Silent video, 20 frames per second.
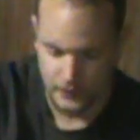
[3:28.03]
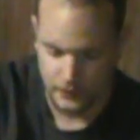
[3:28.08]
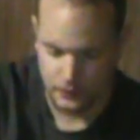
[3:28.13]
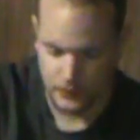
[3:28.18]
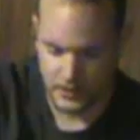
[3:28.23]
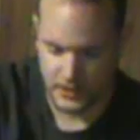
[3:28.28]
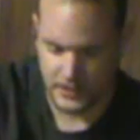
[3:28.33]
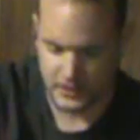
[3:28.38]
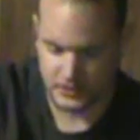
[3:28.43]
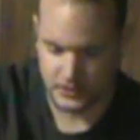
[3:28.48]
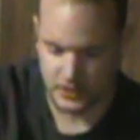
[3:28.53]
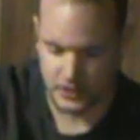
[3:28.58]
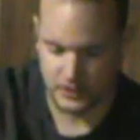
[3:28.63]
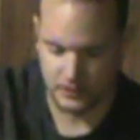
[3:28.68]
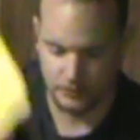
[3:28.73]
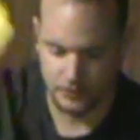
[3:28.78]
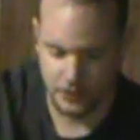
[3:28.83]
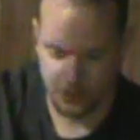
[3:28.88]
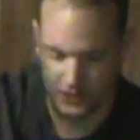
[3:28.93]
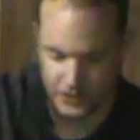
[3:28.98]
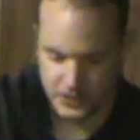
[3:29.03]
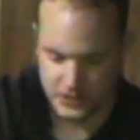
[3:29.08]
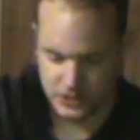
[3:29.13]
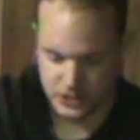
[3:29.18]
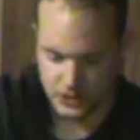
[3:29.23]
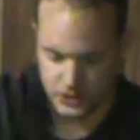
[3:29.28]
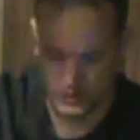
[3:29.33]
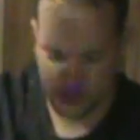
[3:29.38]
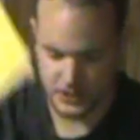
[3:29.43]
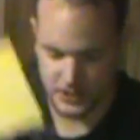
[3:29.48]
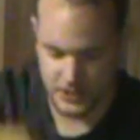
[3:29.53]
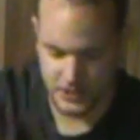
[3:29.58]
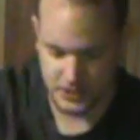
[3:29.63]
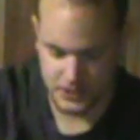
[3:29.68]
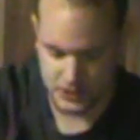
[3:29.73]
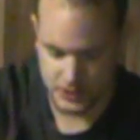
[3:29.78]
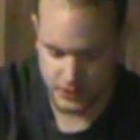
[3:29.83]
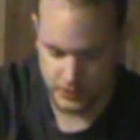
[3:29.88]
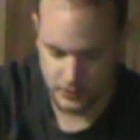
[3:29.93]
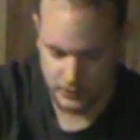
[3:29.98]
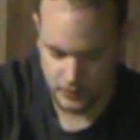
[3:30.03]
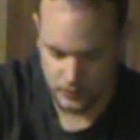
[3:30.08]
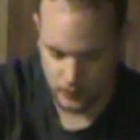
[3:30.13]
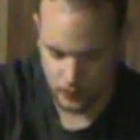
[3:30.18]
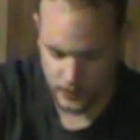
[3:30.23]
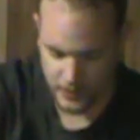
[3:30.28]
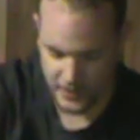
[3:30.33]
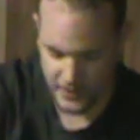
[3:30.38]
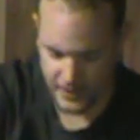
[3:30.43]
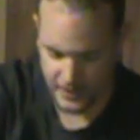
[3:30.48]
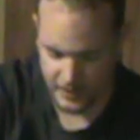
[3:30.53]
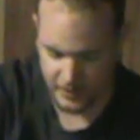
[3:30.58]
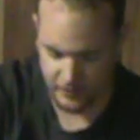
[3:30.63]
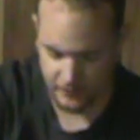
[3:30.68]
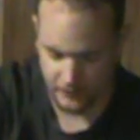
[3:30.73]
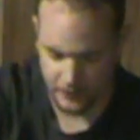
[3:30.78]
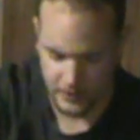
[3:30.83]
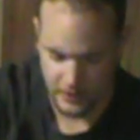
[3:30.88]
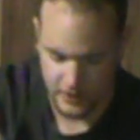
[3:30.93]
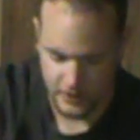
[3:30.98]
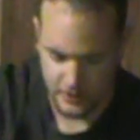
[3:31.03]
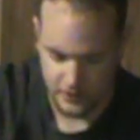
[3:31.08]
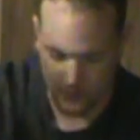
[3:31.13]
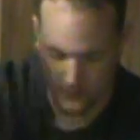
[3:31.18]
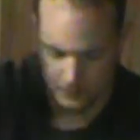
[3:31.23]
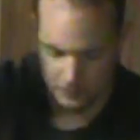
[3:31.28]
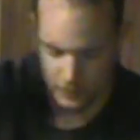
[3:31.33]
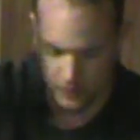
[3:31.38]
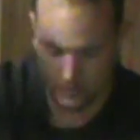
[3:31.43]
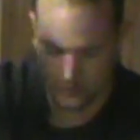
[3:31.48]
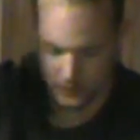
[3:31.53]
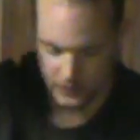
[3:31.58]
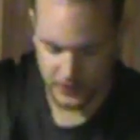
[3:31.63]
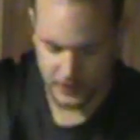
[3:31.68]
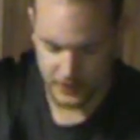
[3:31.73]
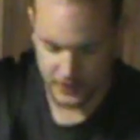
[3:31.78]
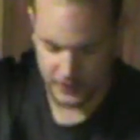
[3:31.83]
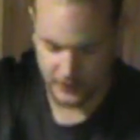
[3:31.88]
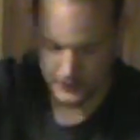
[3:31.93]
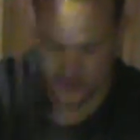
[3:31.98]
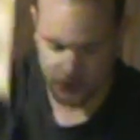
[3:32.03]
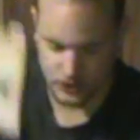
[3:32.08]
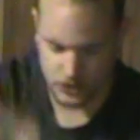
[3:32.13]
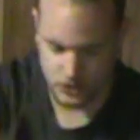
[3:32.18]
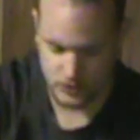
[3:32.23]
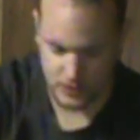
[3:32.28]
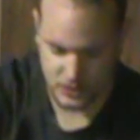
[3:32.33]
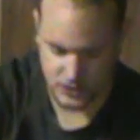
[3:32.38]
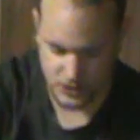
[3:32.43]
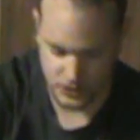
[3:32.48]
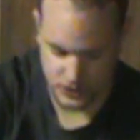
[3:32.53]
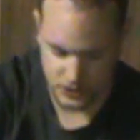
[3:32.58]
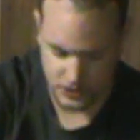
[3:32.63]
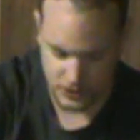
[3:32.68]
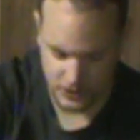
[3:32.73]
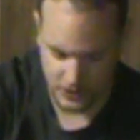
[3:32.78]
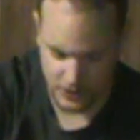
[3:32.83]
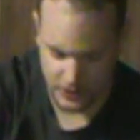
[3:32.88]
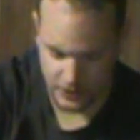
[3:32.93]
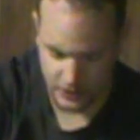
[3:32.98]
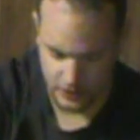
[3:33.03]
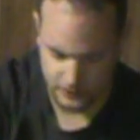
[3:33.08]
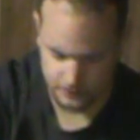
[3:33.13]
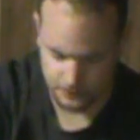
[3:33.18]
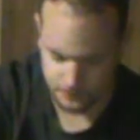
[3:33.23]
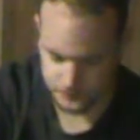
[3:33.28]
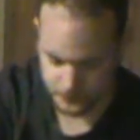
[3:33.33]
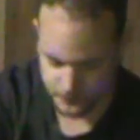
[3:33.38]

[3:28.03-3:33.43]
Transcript: We got a limited edition disc. We have the booklet and the instructions in here.